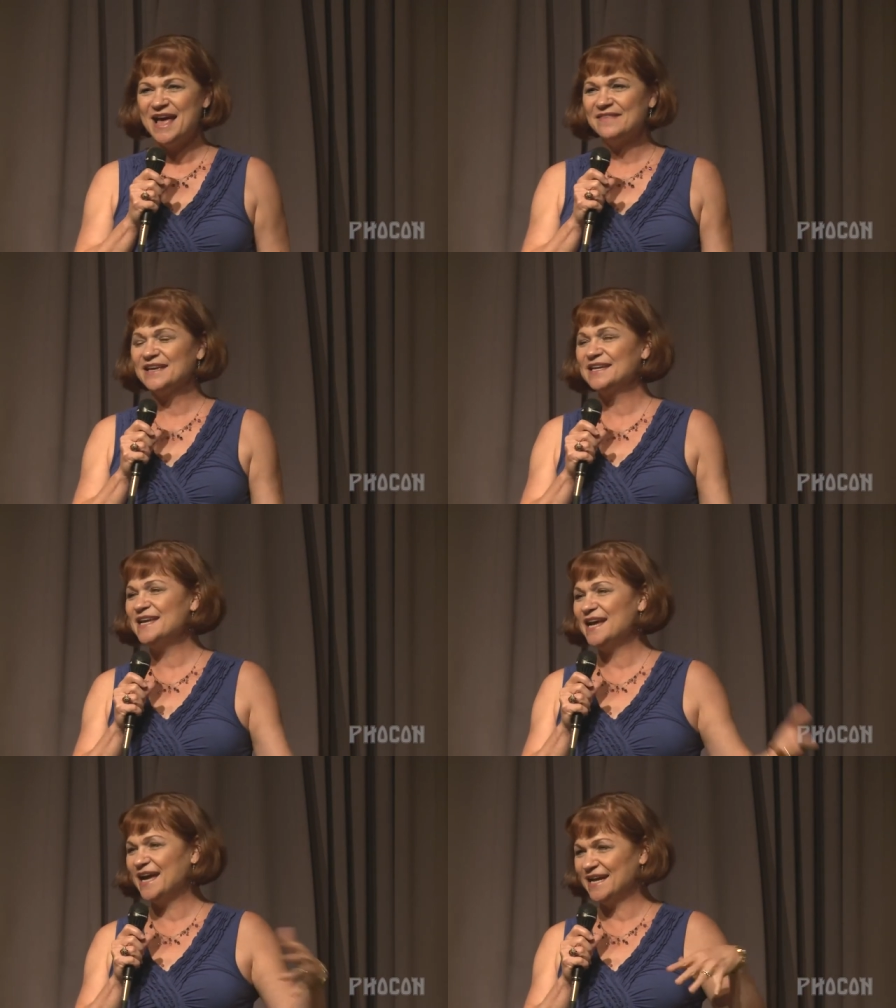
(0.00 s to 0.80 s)
And then
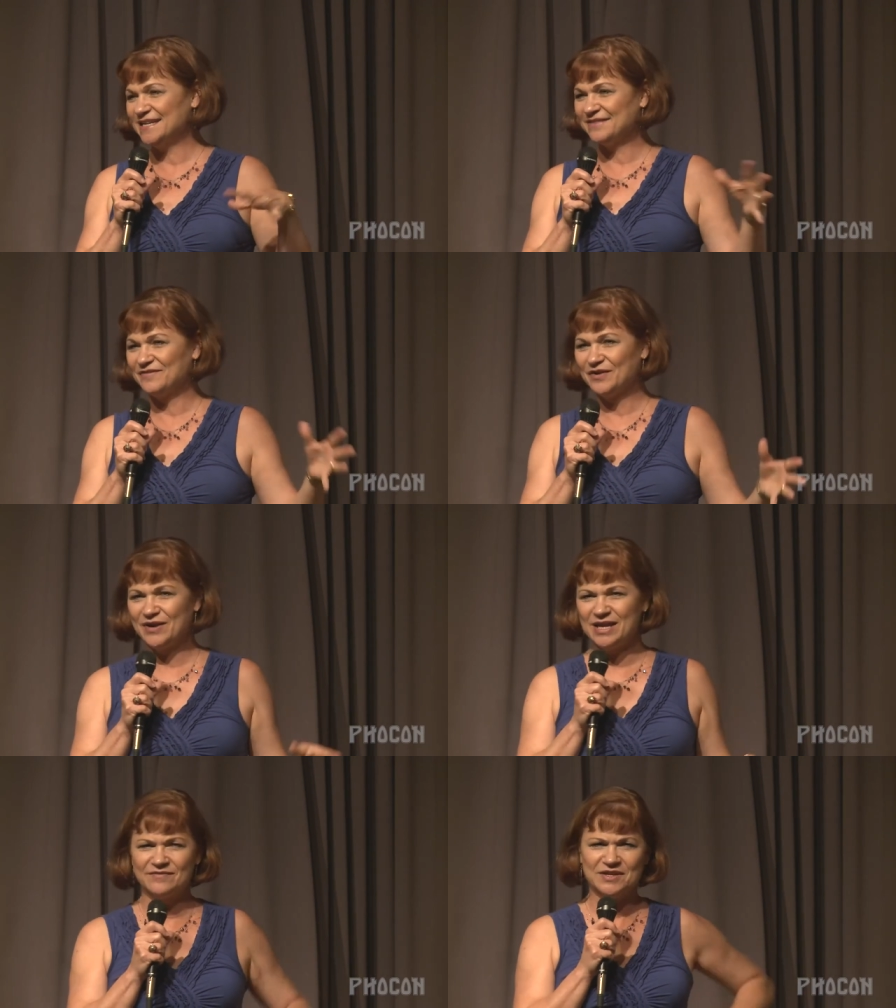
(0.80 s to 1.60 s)
he had, at the
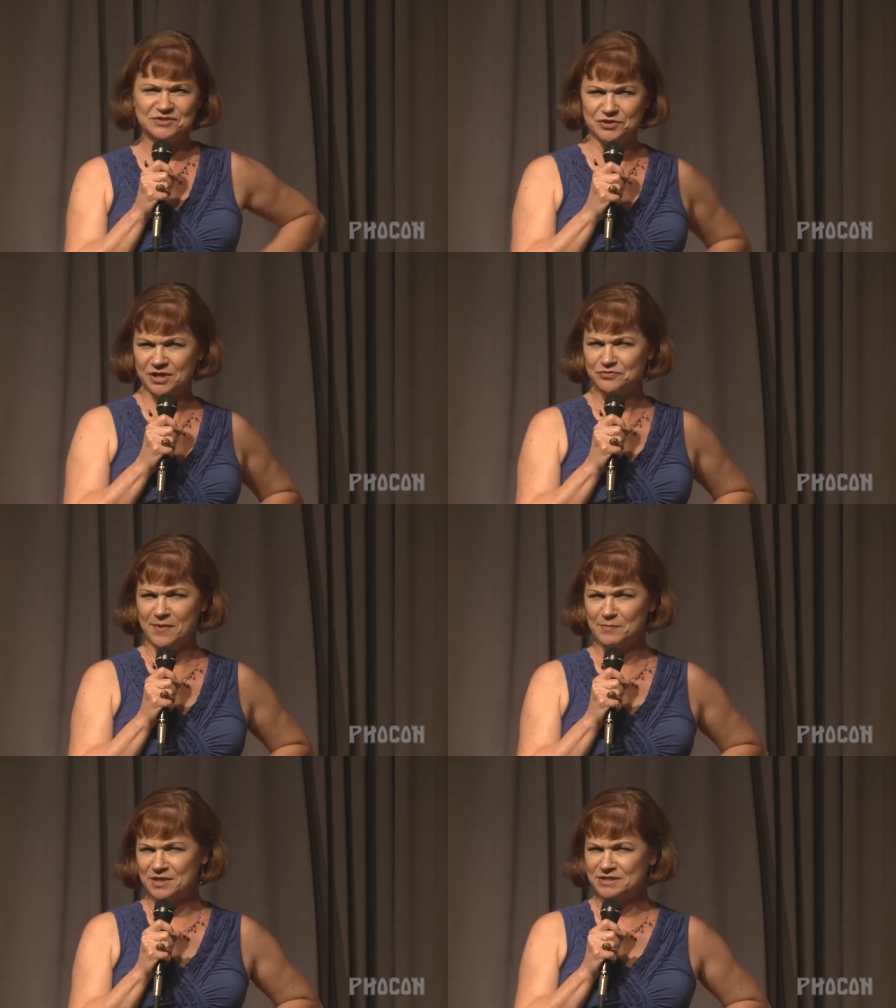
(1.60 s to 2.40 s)
very end of this, do you guys
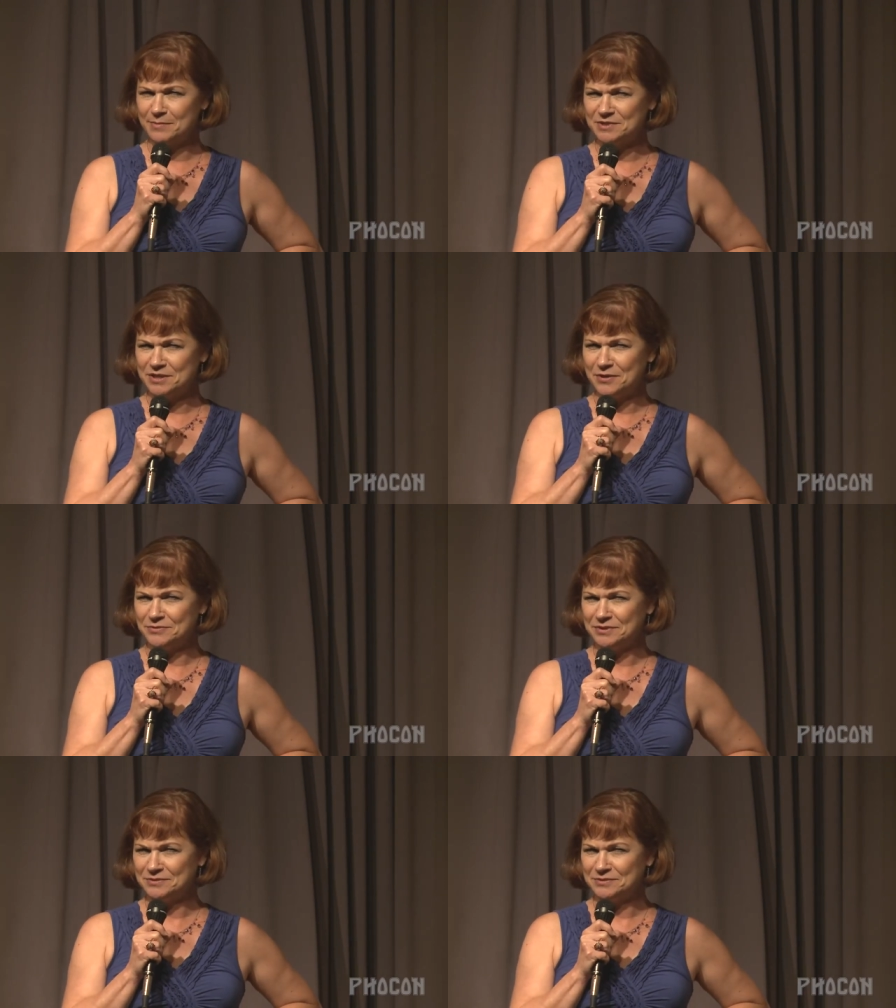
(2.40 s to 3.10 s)
remember this episode?